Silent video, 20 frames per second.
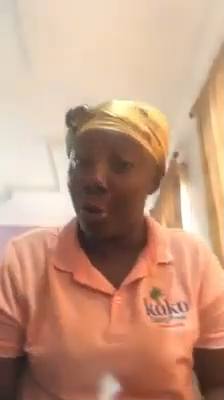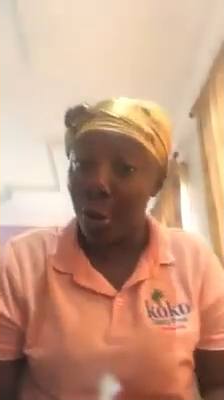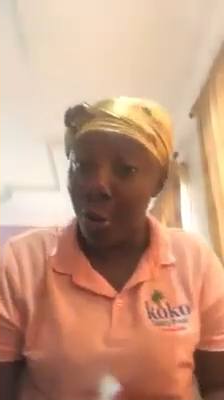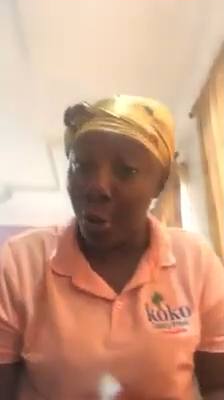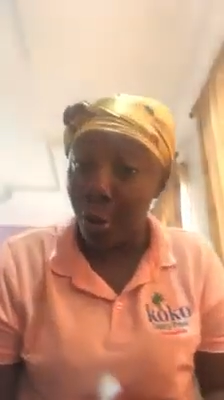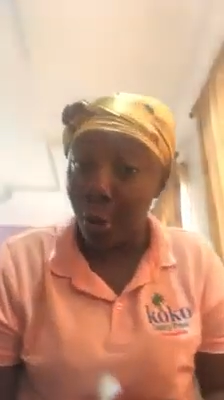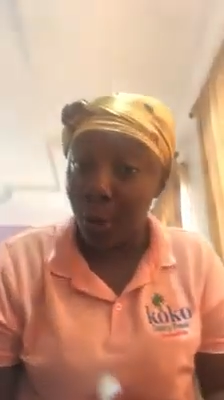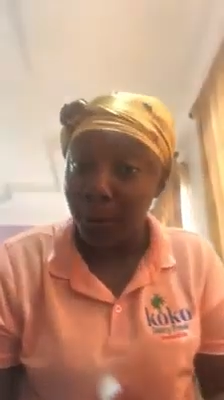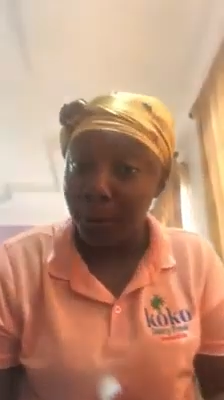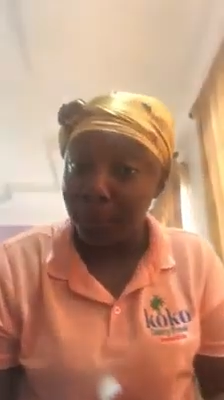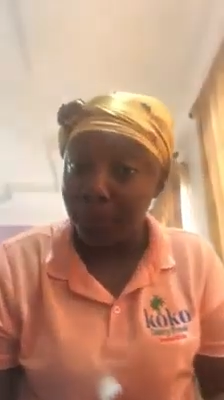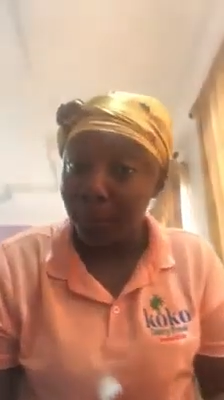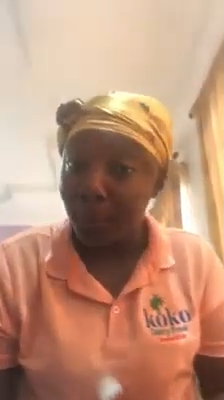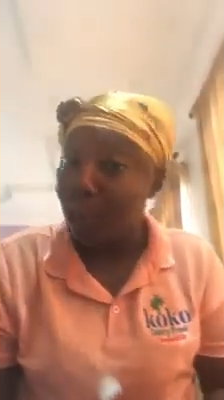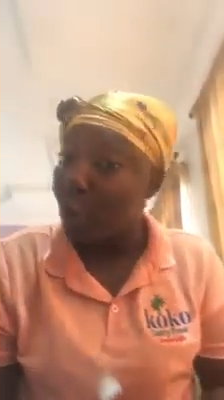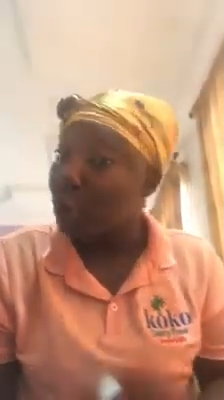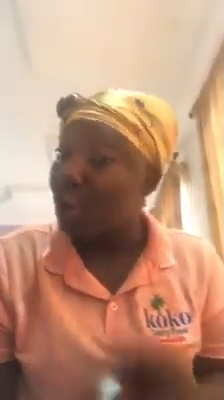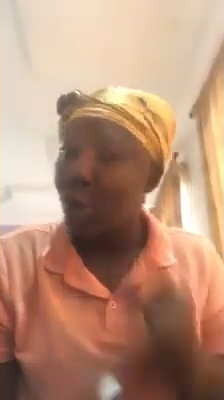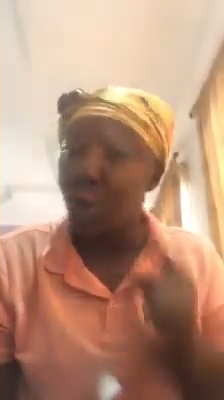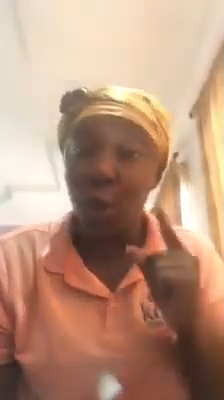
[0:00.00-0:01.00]
God.
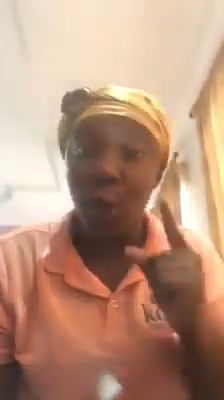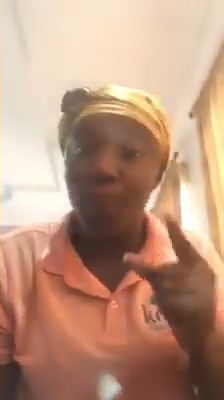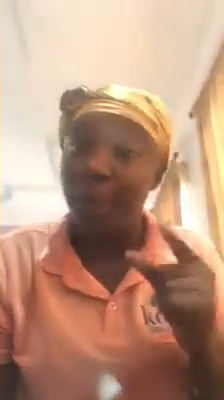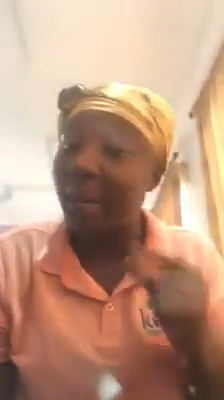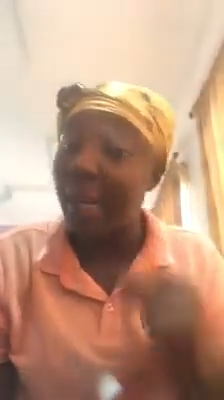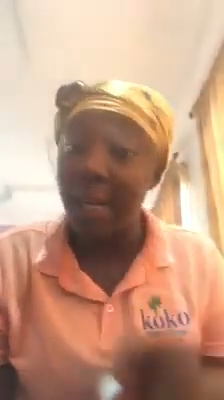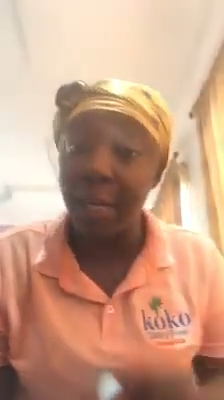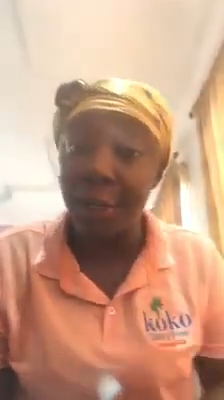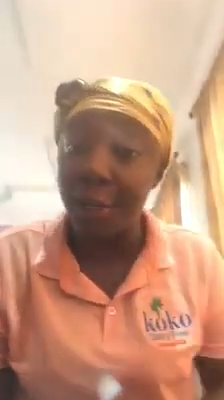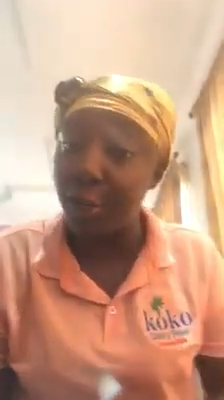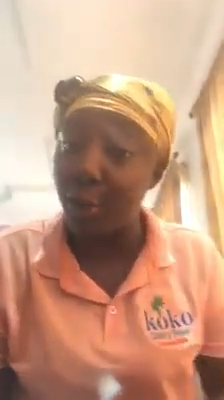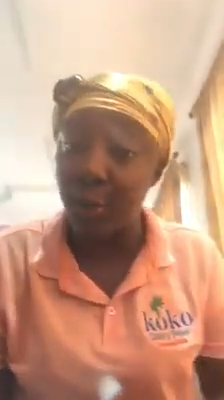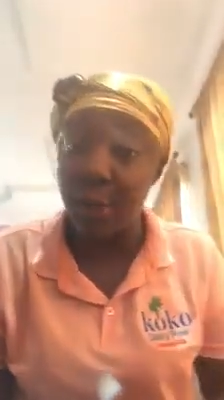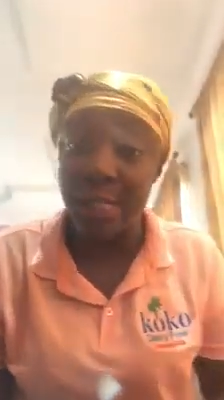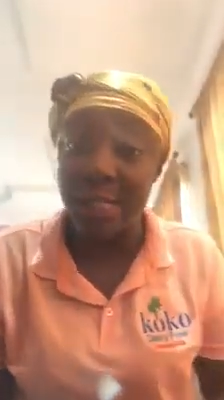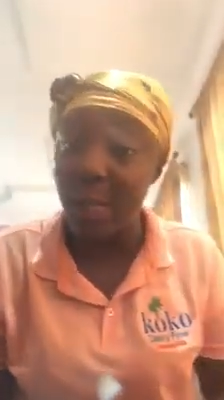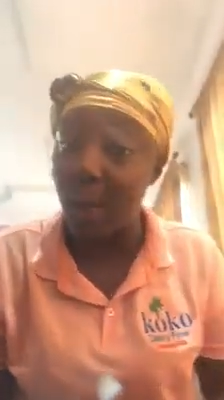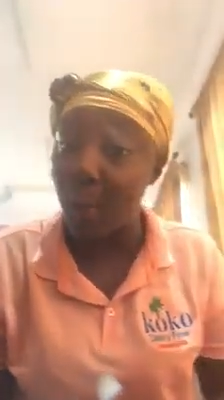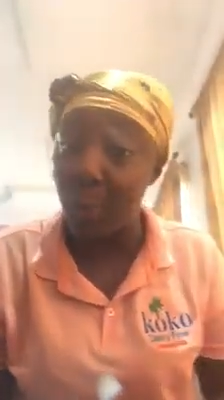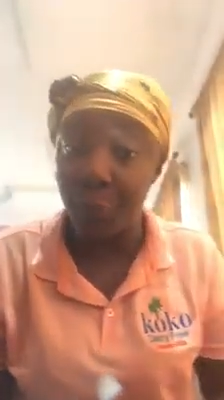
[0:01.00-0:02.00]
Stop killing
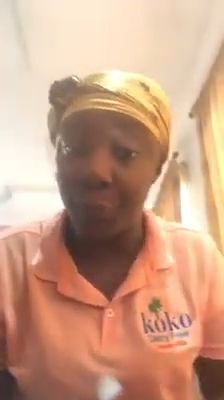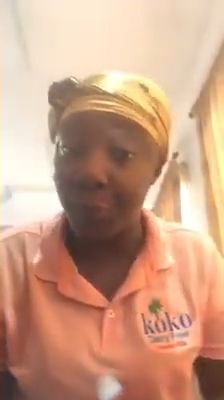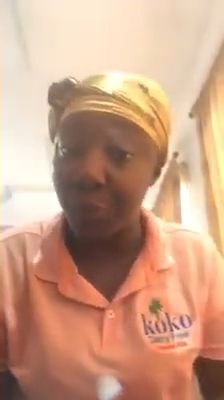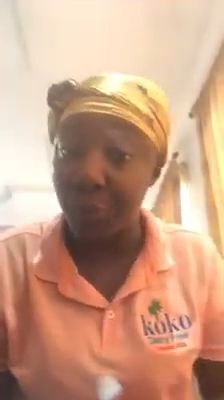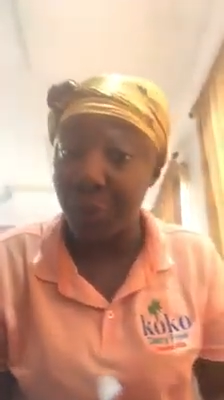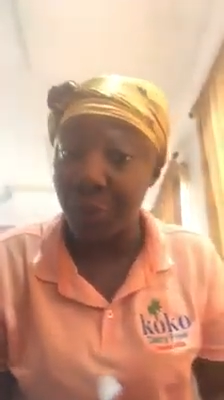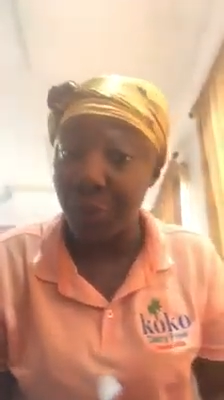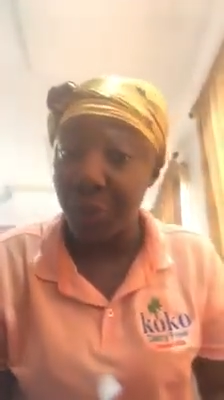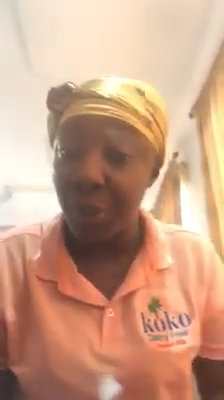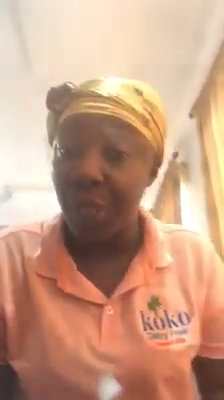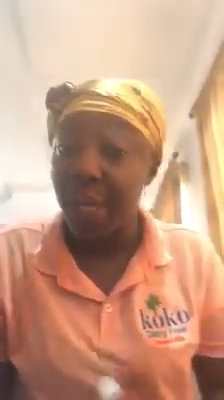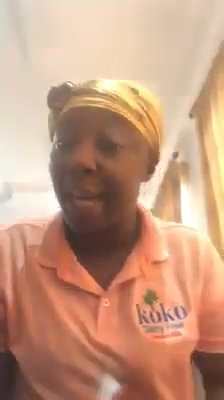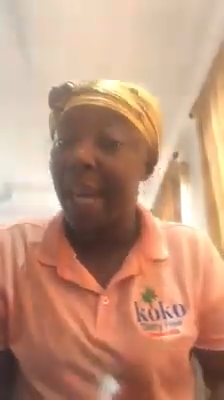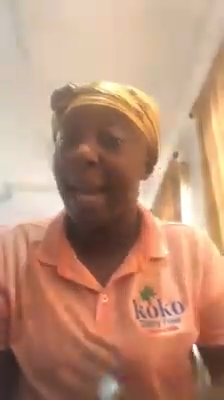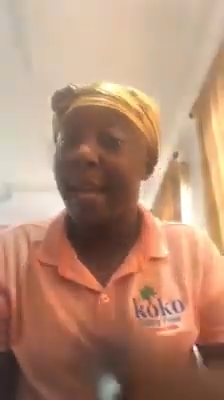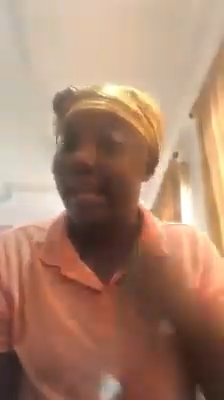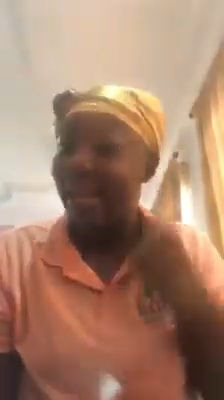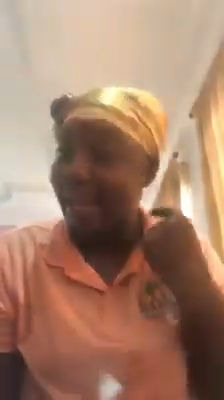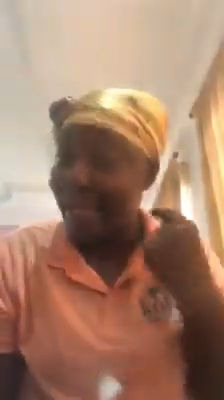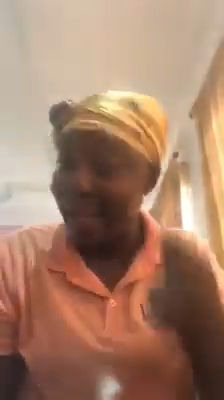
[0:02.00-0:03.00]
yourself.
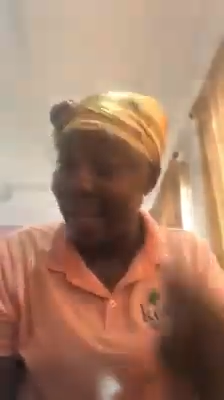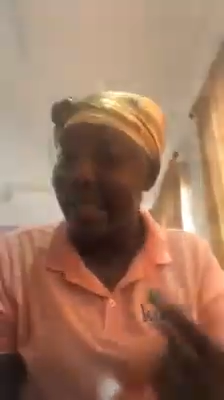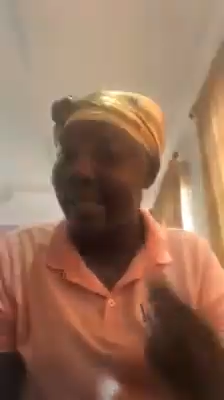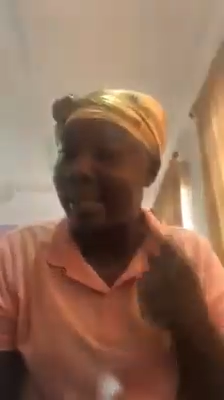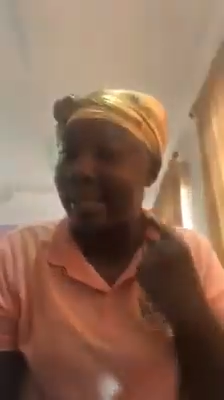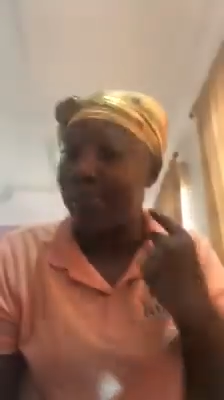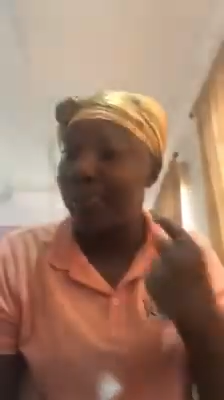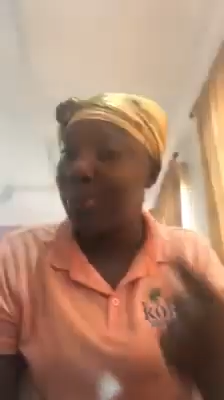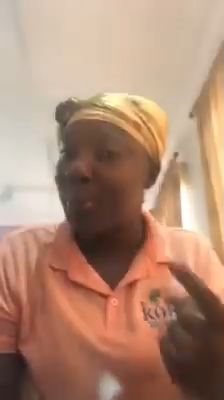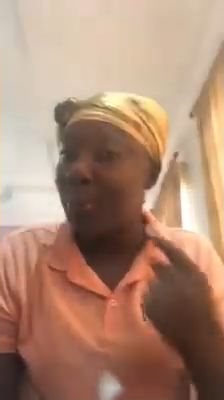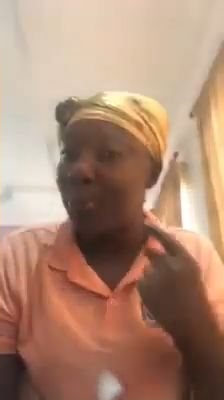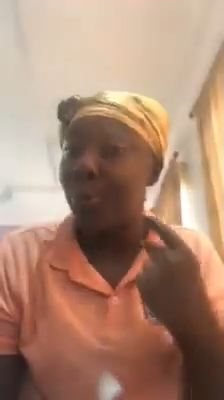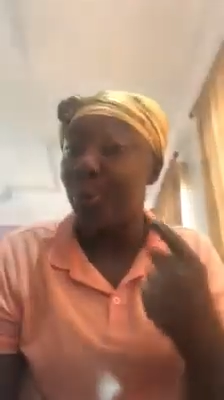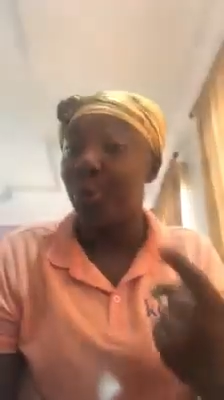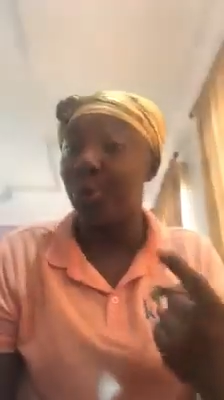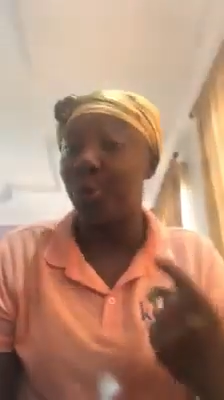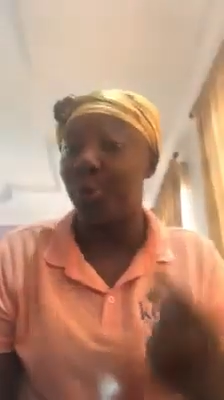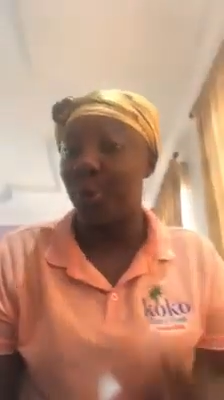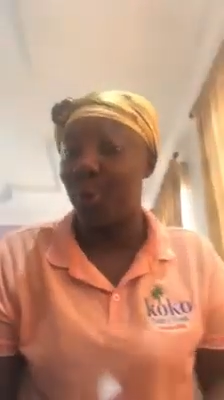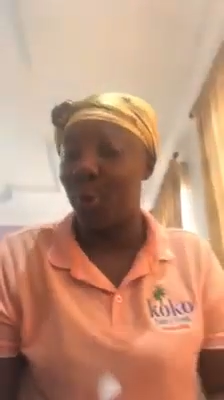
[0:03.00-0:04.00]
And let
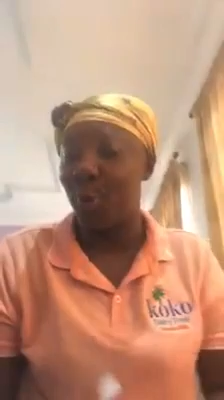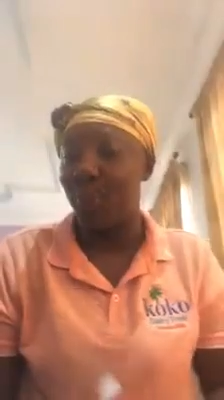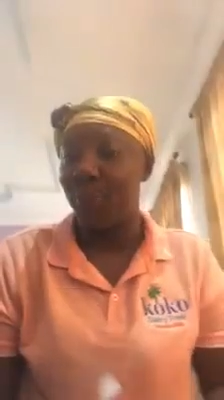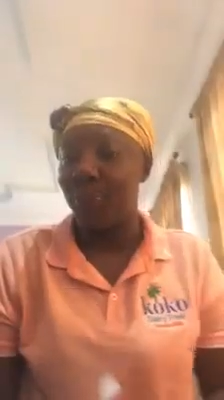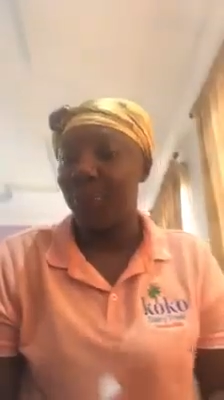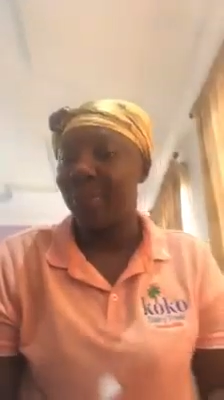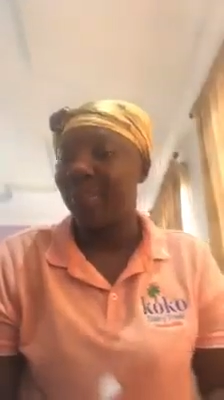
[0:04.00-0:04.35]
people know